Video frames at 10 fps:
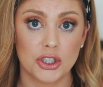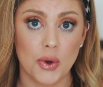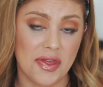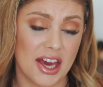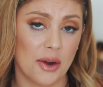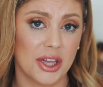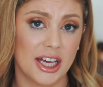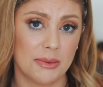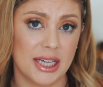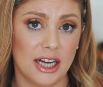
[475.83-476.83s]
So I think it really
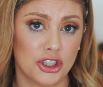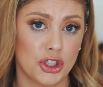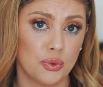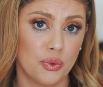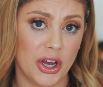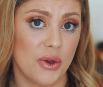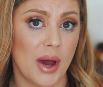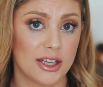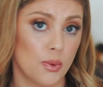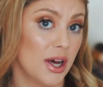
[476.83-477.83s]
comes down to what you
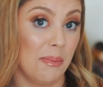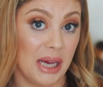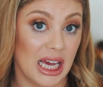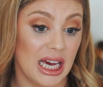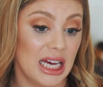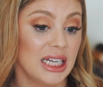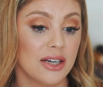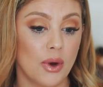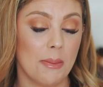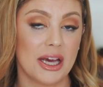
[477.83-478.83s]
guys want to be in
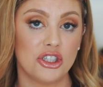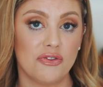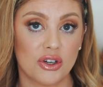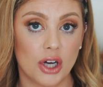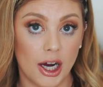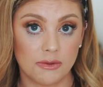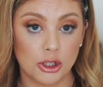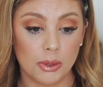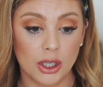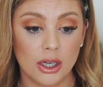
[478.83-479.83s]
and what makes you feel
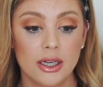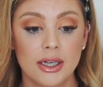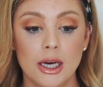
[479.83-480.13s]
comfortable.